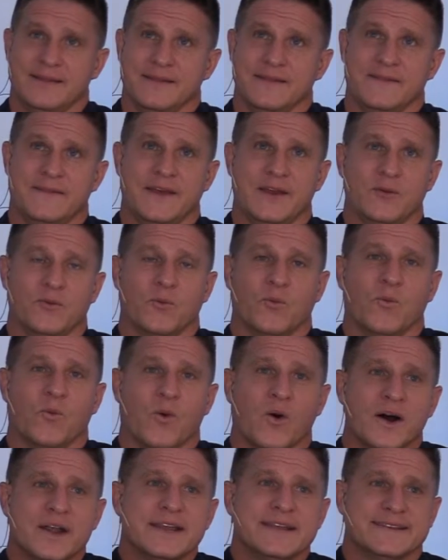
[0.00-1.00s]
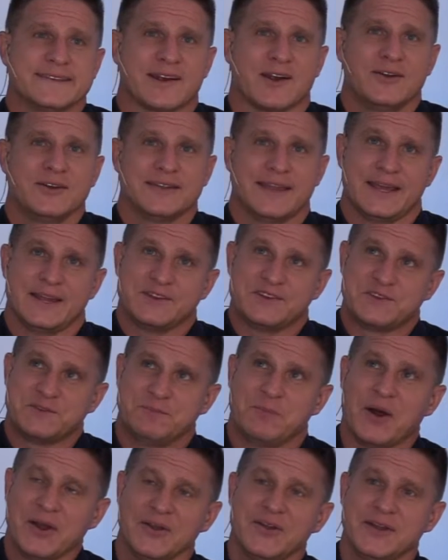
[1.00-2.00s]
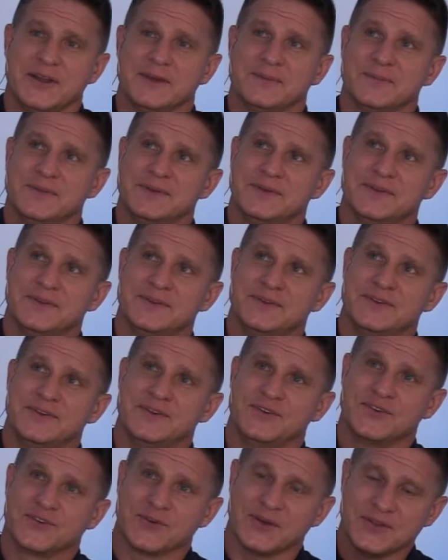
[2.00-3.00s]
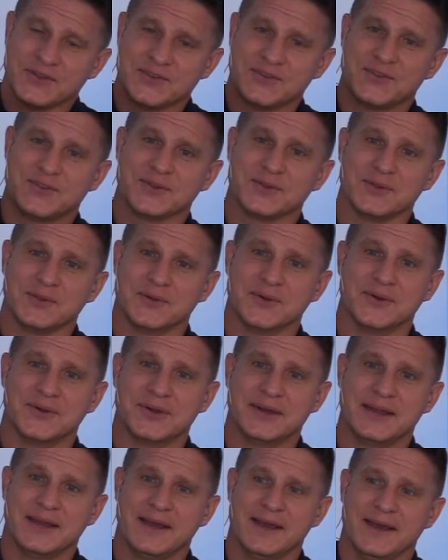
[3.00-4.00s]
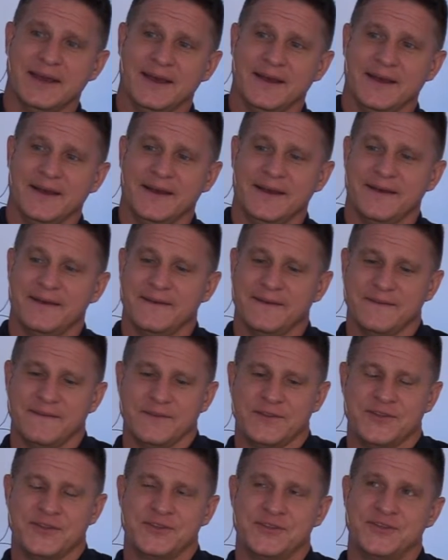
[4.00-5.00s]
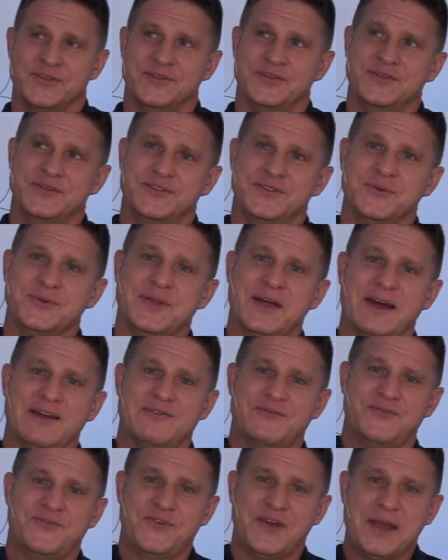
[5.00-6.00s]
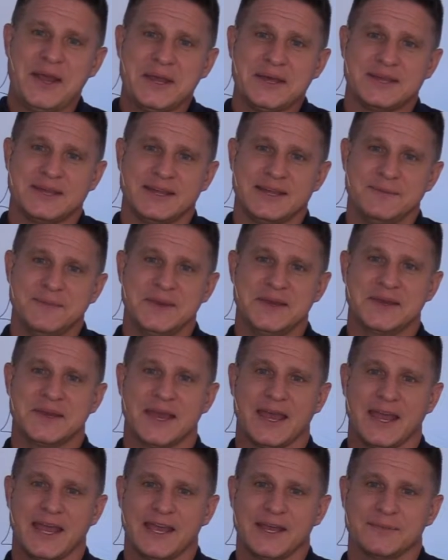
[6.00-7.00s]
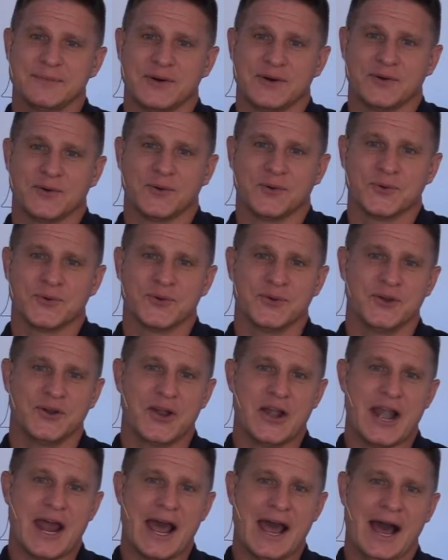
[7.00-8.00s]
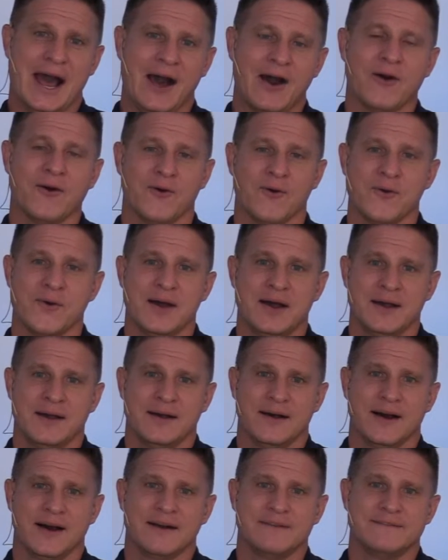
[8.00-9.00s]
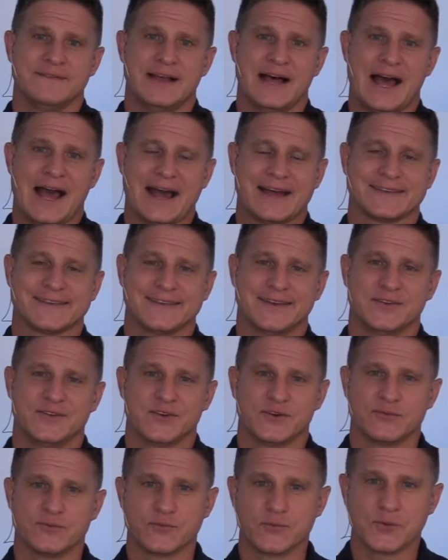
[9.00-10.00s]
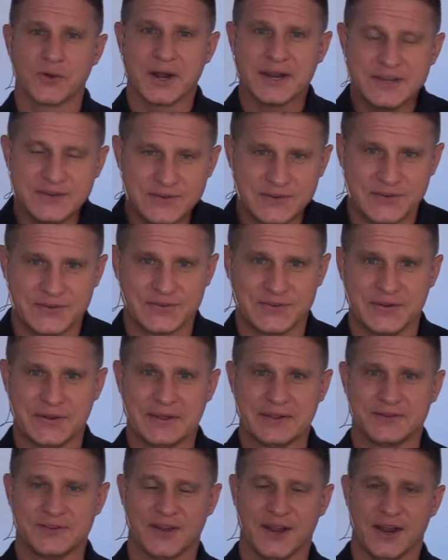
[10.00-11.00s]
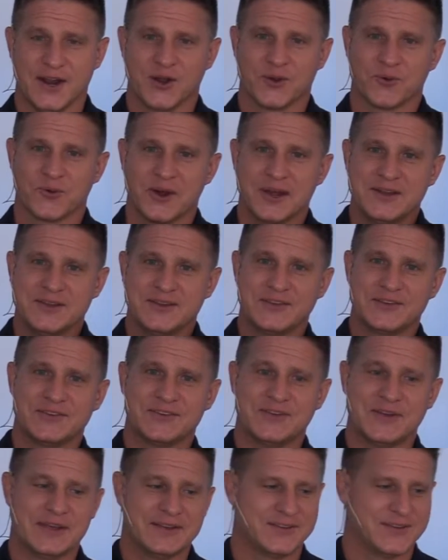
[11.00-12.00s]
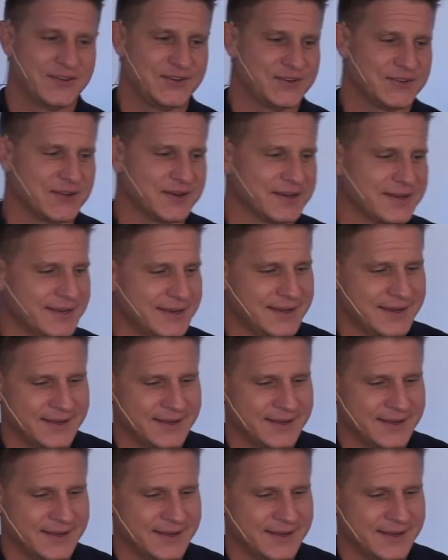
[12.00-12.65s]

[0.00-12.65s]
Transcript: they won his heart, they inspired him to trust the Lord, through that faith, he became an owner now of the asset of righteousness. Righteousness is the